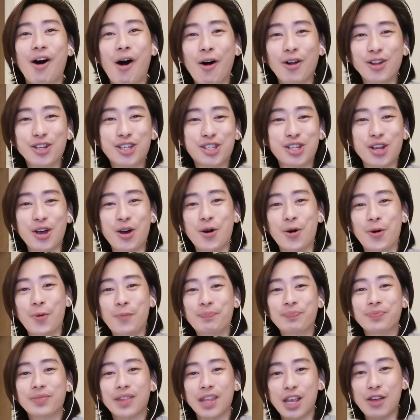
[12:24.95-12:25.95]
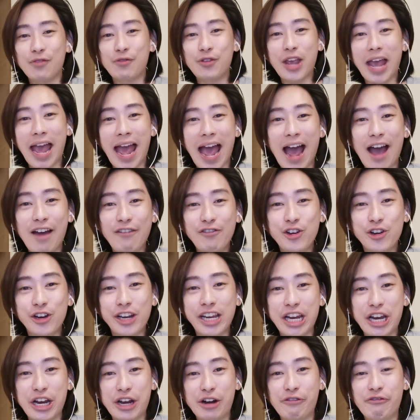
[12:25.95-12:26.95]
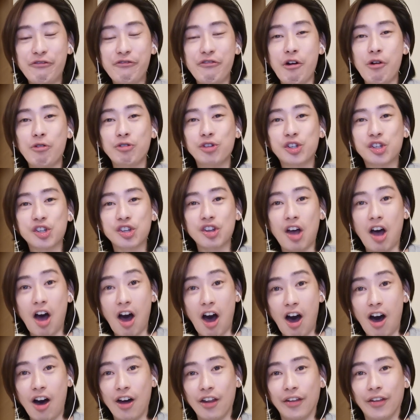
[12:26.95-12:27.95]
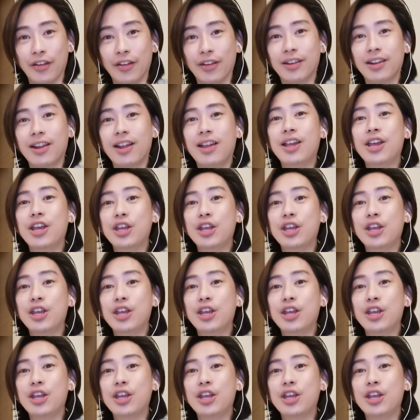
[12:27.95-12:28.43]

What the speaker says: Also, if you have your earphones on,